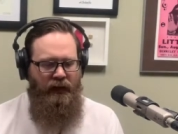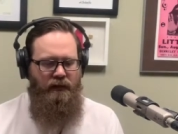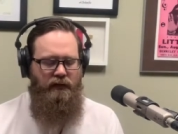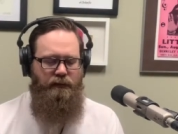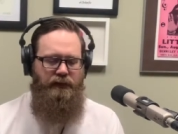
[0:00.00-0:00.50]

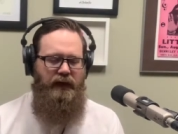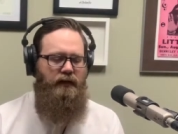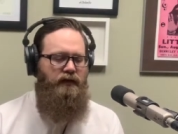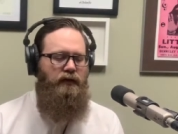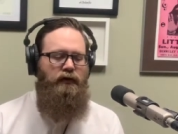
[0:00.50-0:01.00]
She
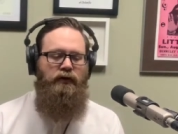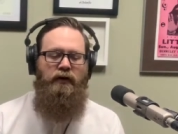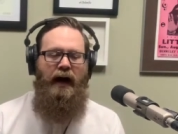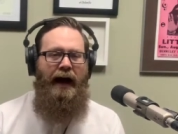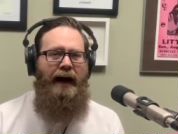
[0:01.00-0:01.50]
paints her
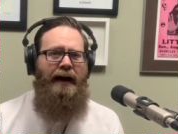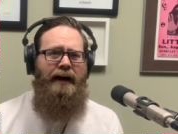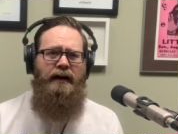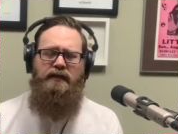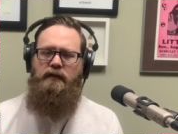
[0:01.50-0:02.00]

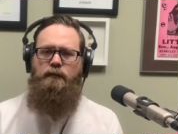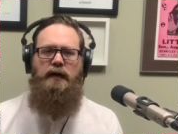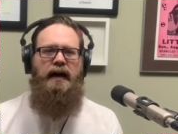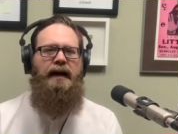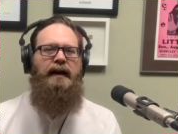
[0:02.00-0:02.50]
eyes as
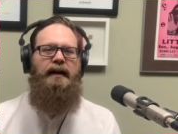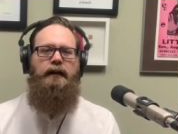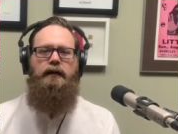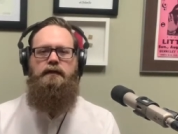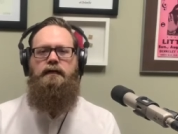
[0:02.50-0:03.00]

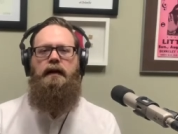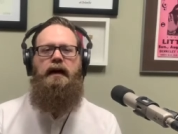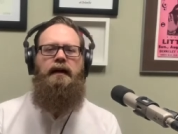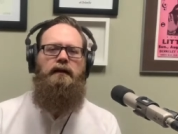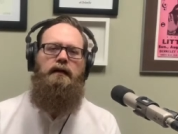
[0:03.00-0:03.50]
black as
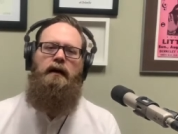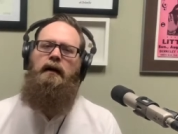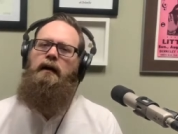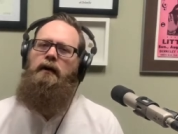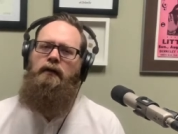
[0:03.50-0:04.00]
night
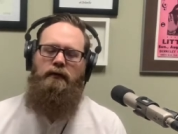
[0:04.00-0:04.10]
now,